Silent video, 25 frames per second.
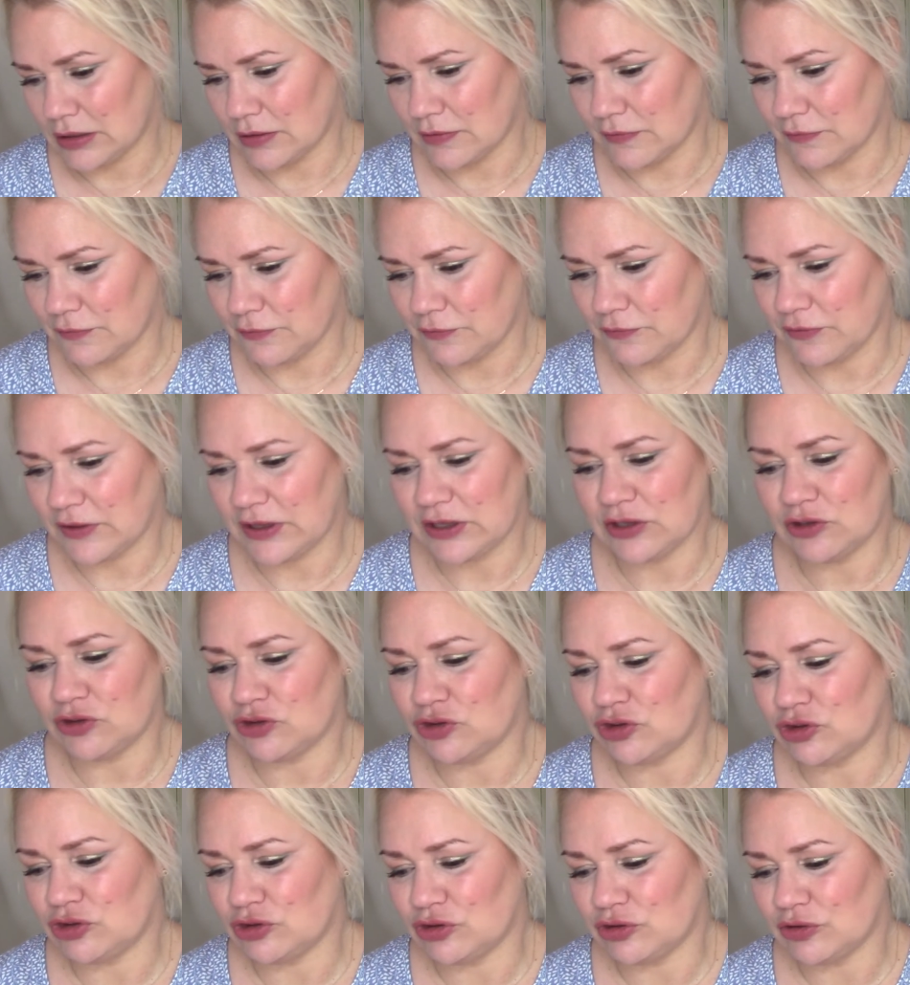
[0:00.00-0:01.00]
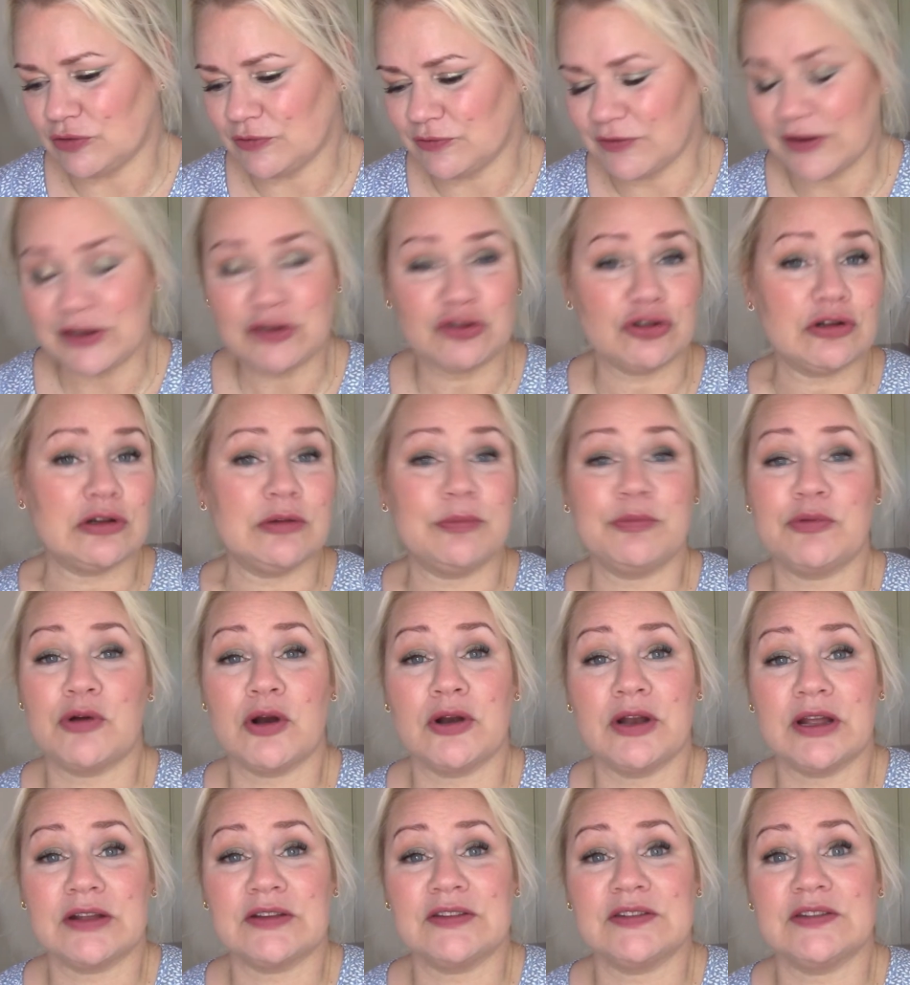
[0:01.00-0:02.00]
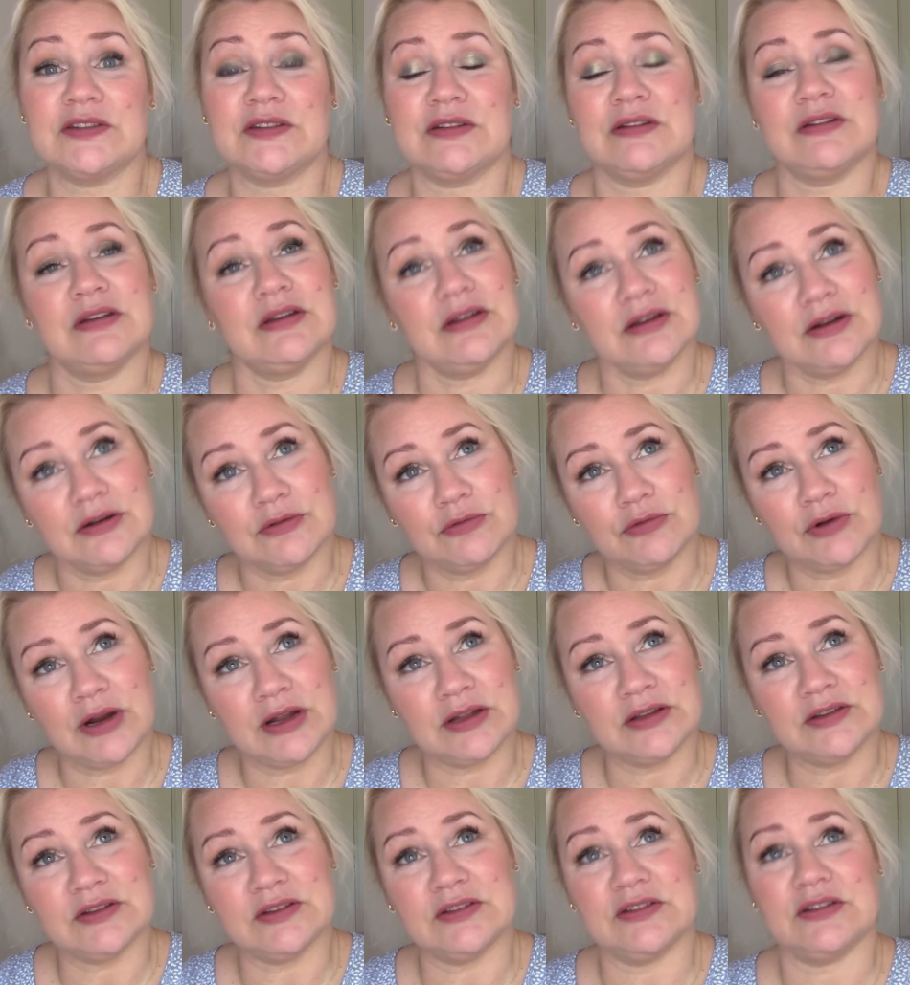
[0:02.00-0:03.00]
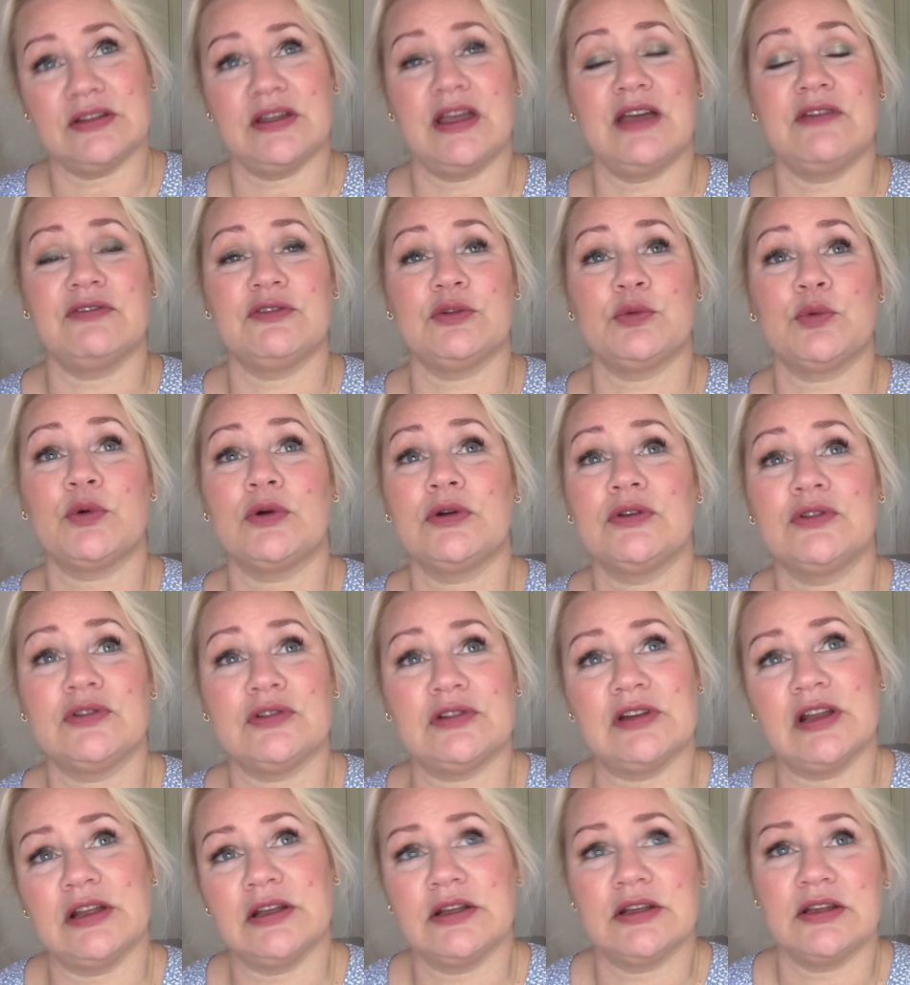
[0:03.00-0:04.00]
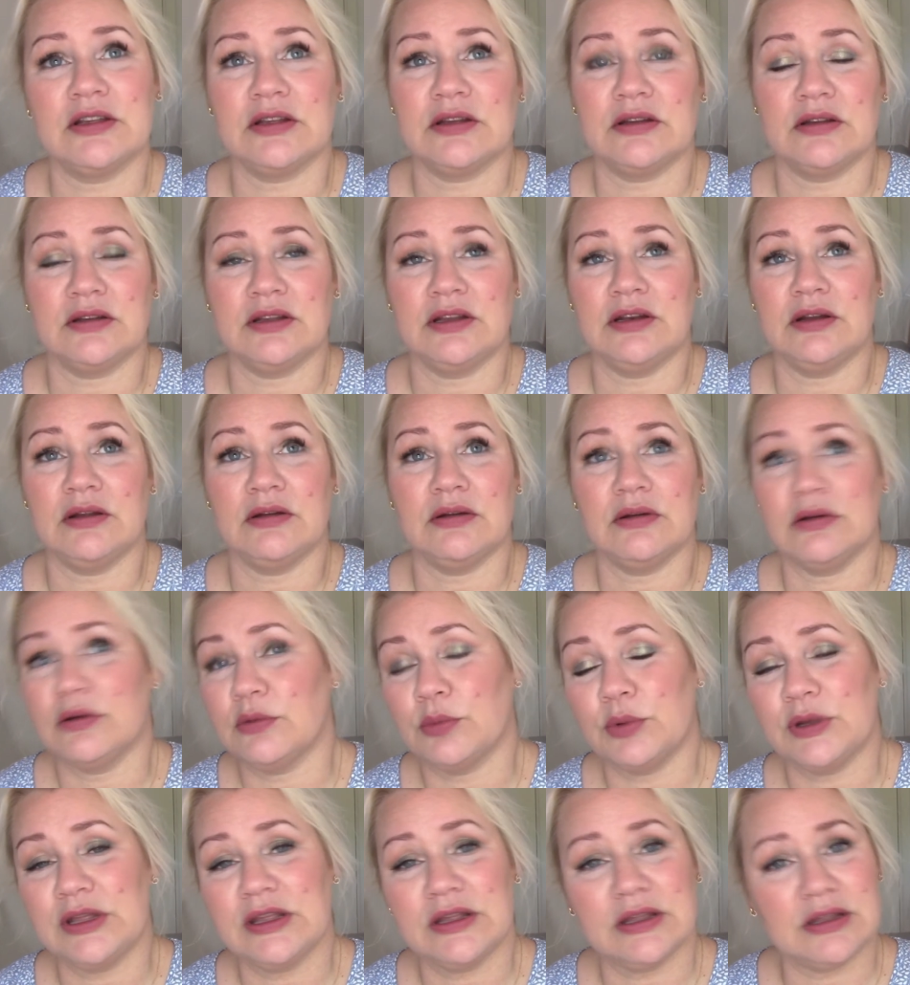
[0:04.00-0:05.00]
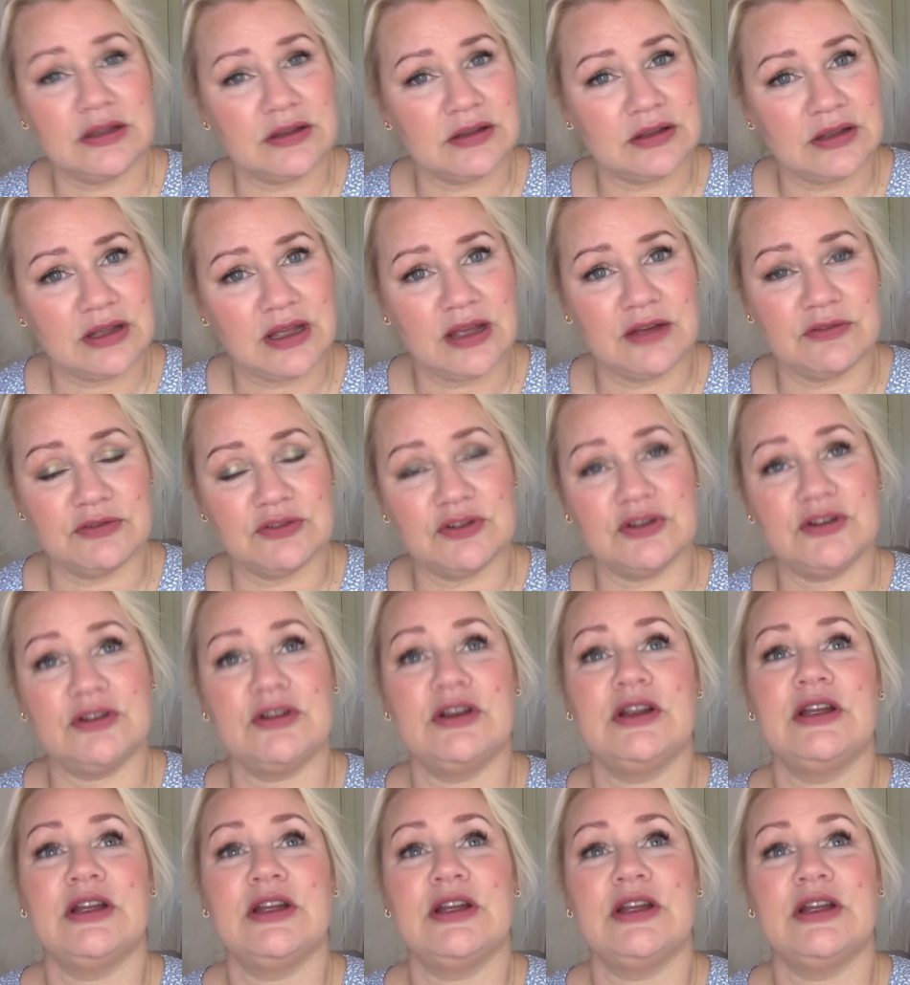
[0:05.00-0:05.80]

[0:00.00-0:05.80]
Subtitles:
facial products right afterwards, like in a week after,